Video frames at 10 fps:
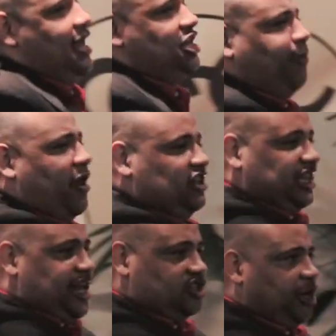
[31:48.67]
and he's part of this
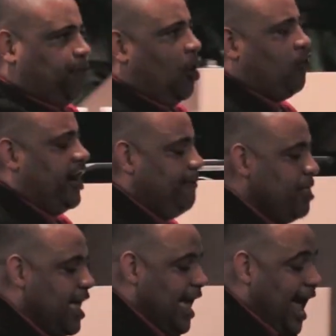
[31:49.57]
leadership program,
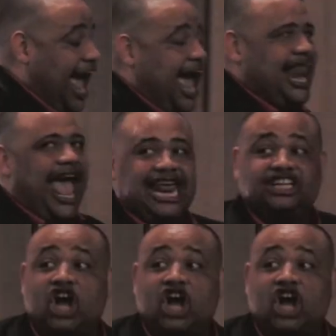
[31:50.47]
and he